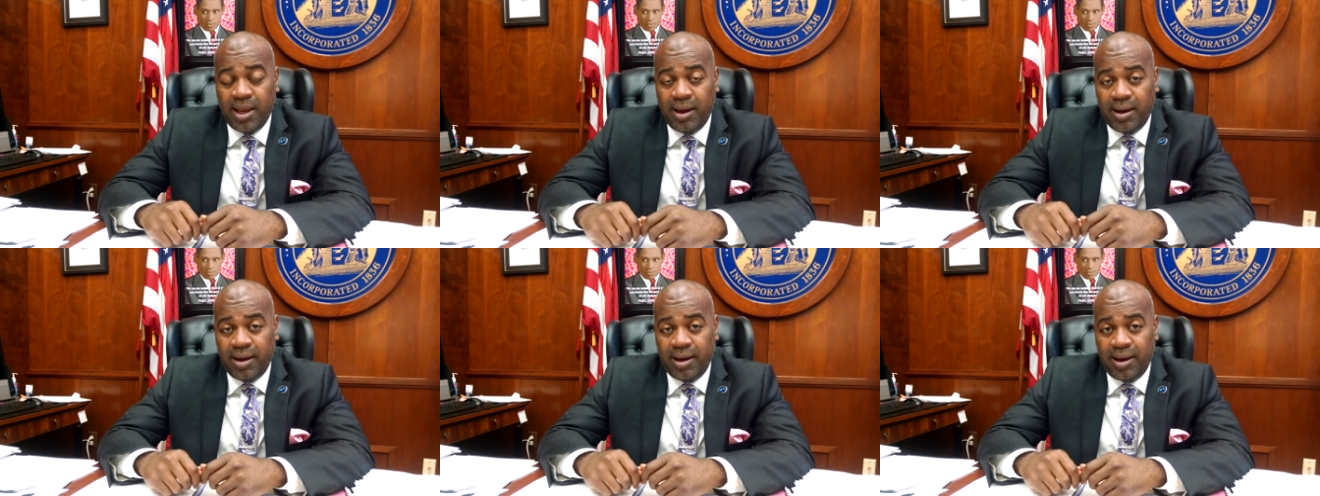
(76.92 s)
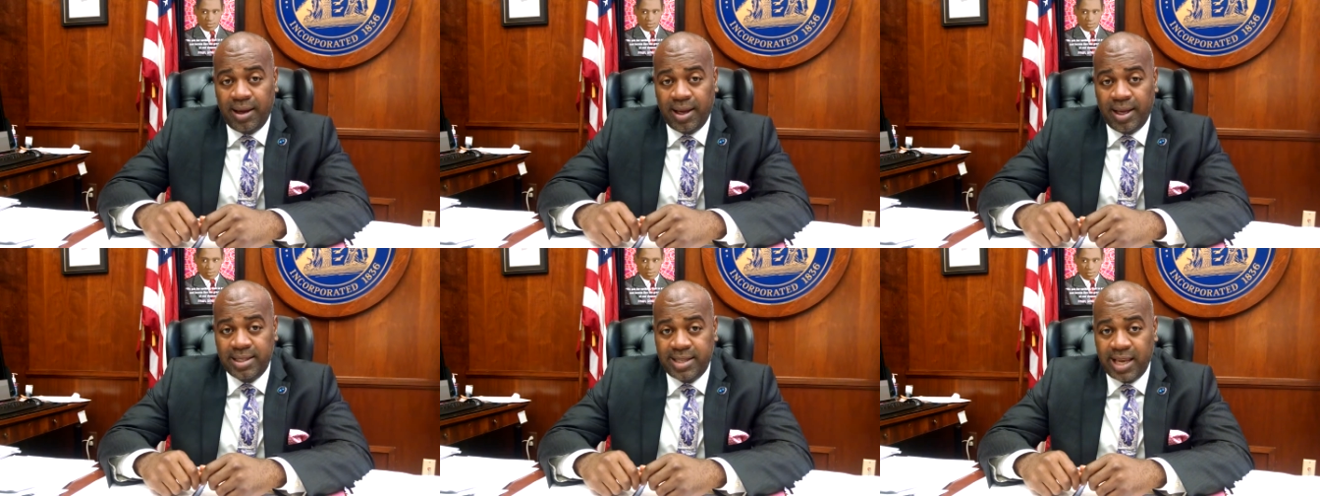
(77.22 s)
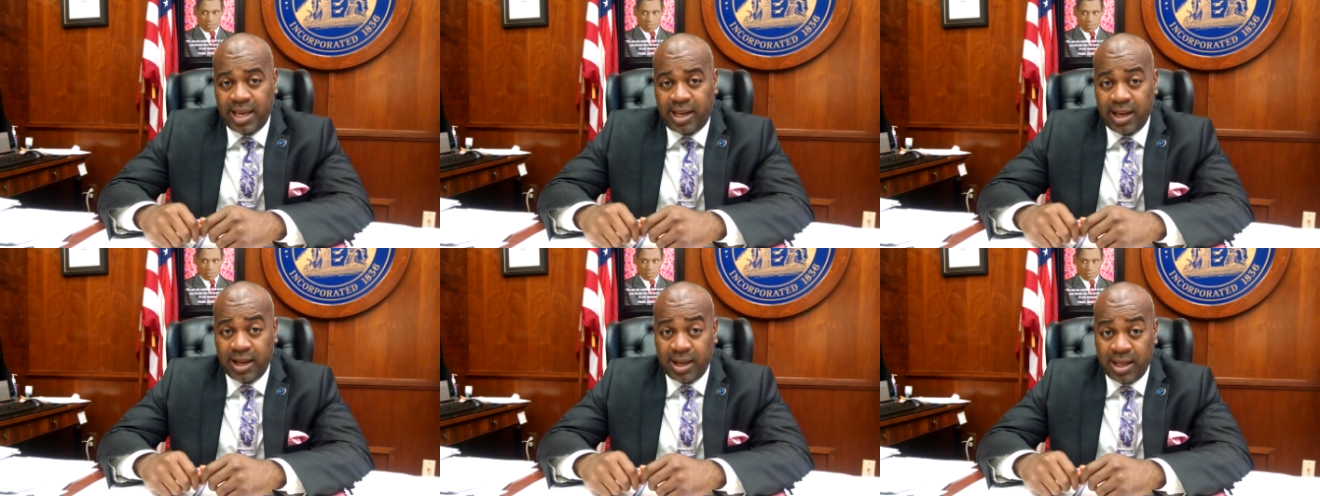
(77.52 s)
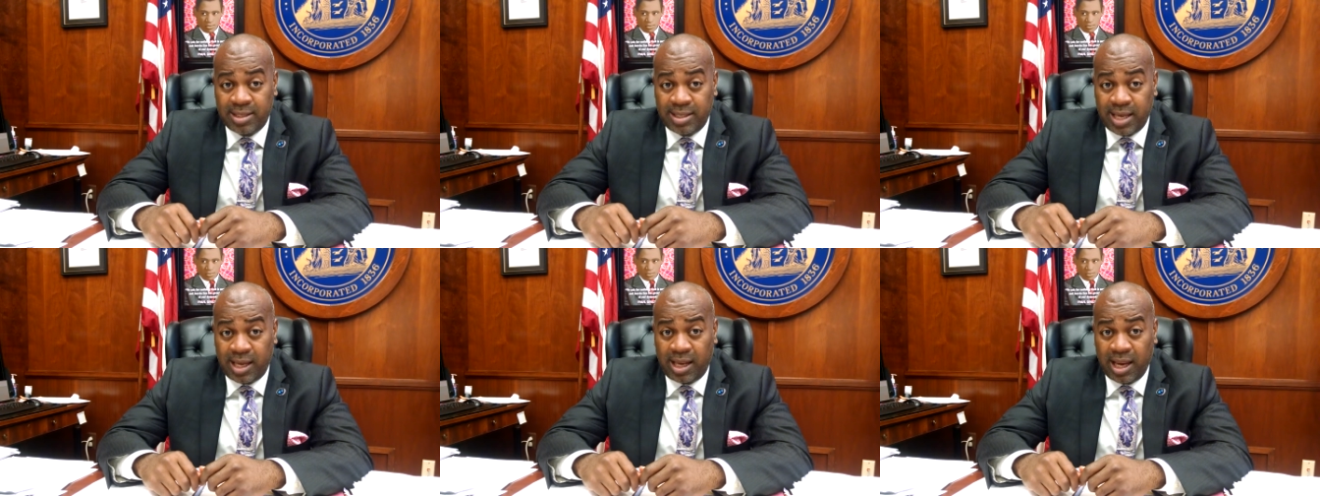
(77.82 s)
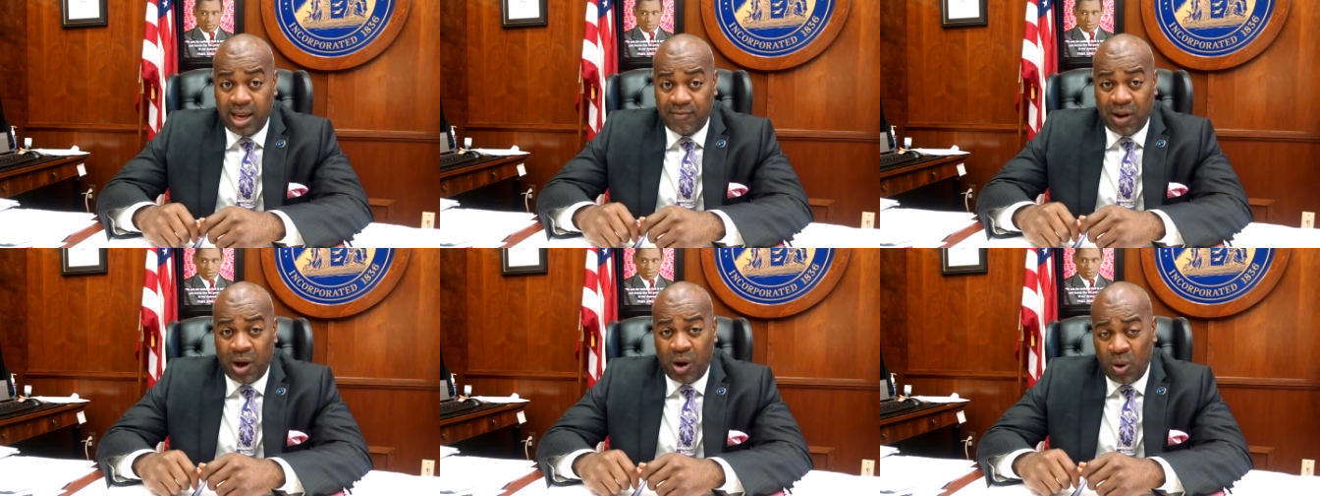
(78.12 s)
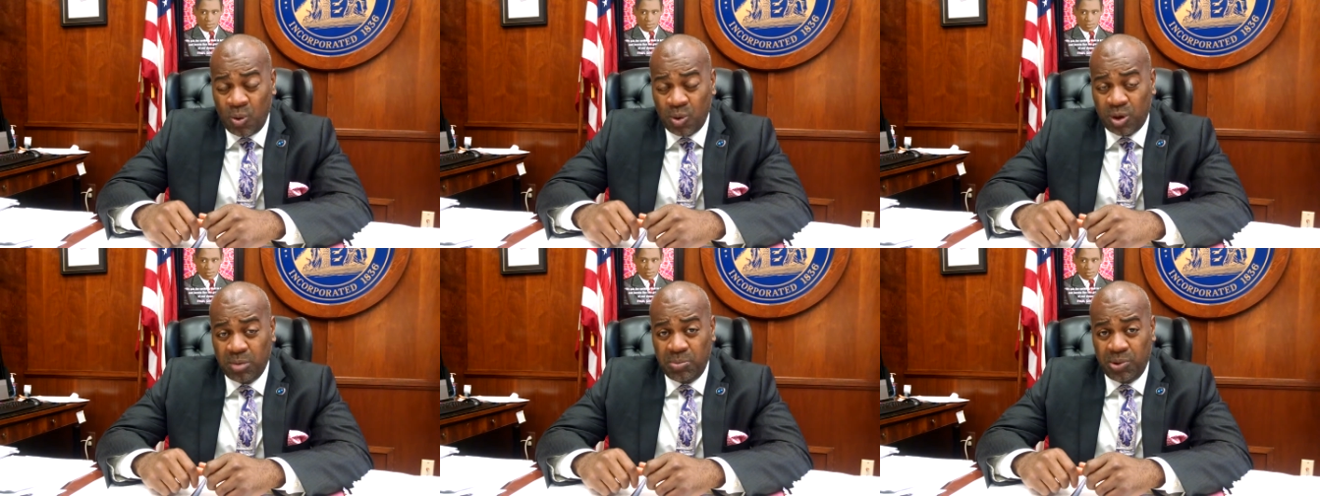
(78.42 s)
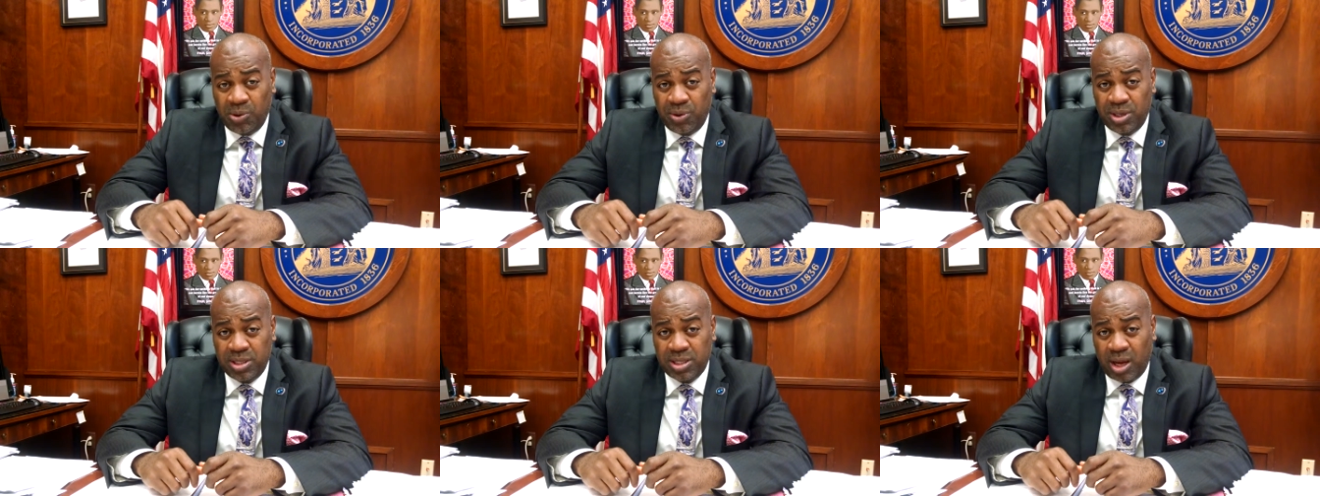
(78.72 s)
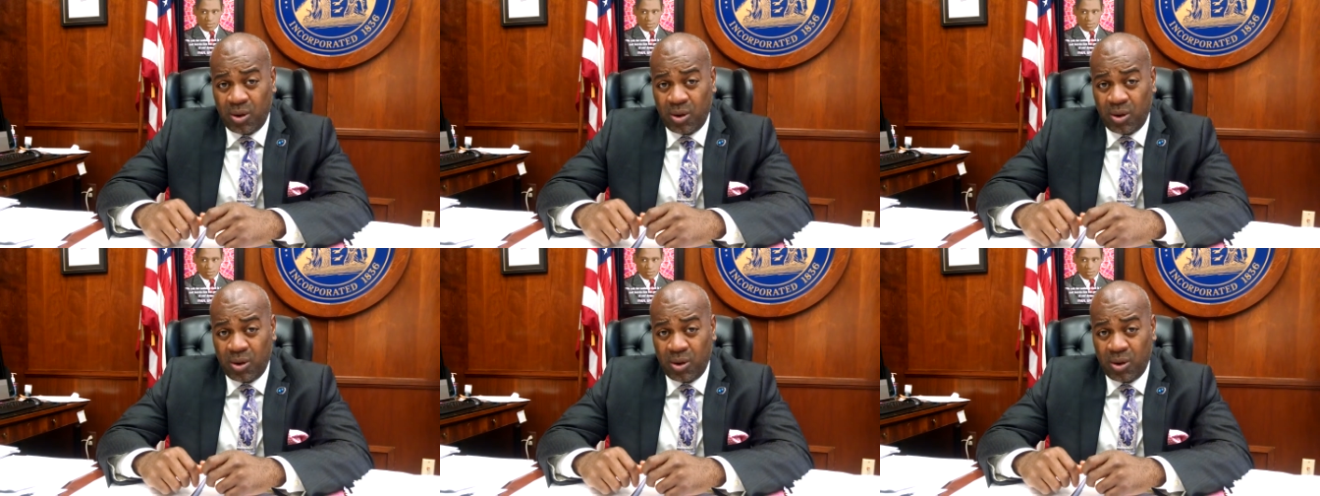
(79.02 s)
uh, and take care, and take care of our own communities,